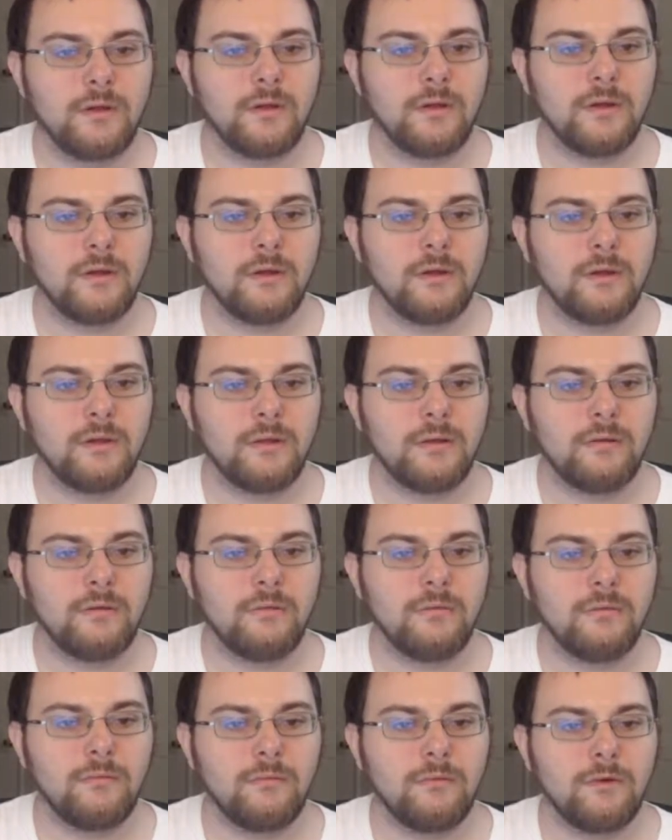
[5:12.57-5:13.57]
I
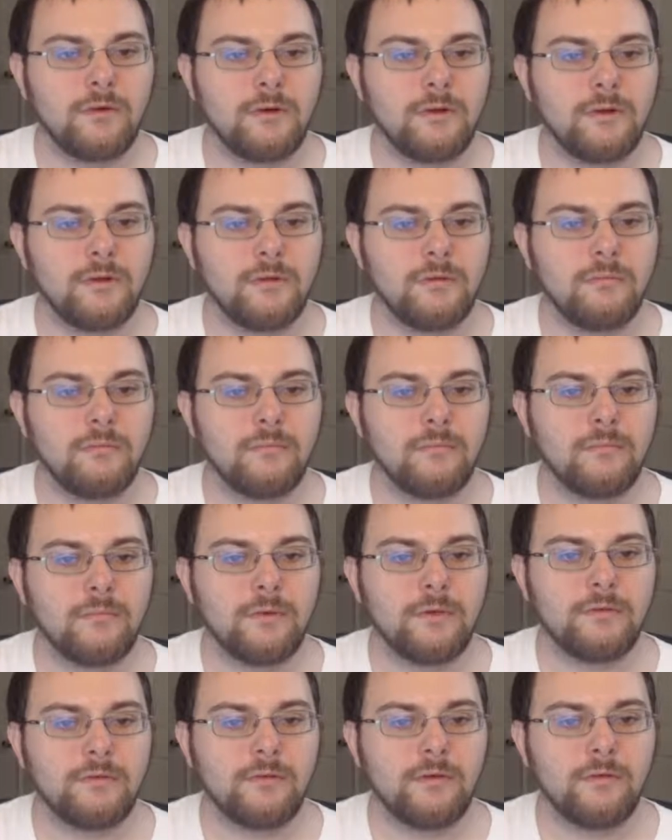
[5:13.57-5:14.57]
don't want to
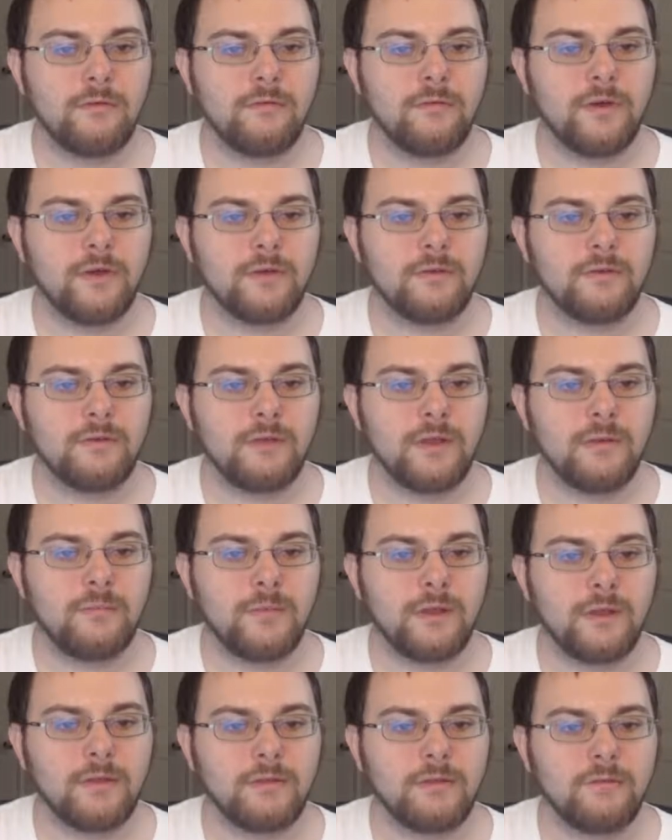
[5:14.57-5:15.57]
be so fast that I
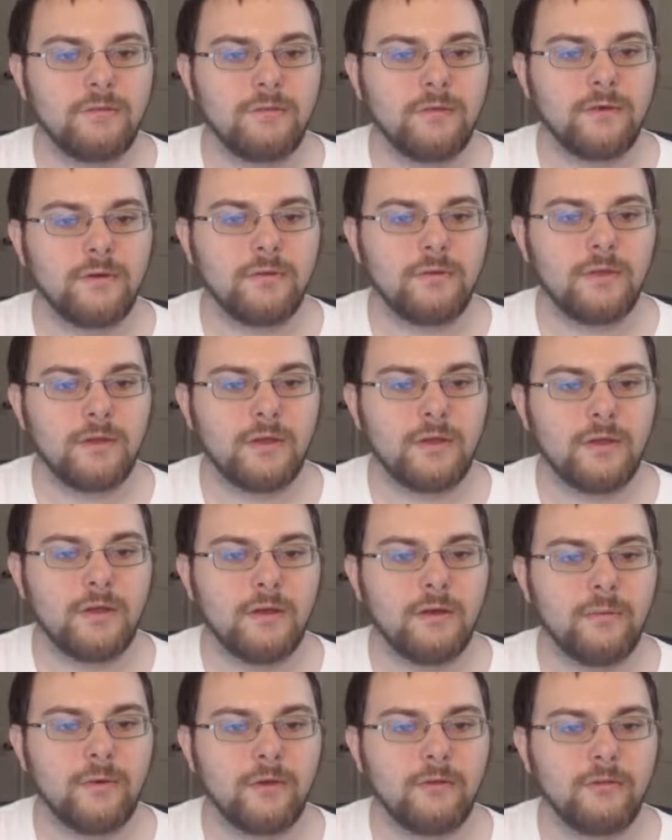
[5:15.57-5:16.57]
make the friends I care
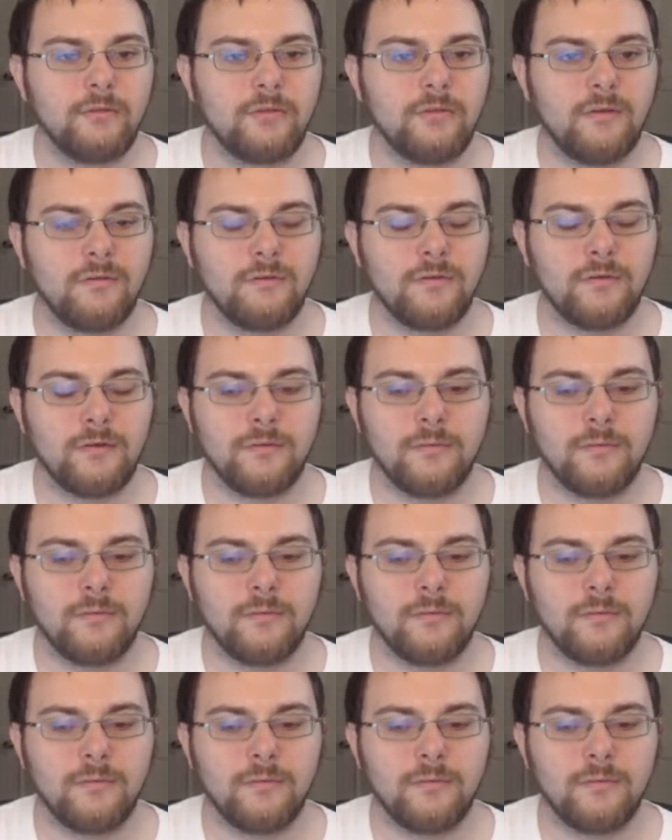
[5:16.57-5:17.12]
about suffer.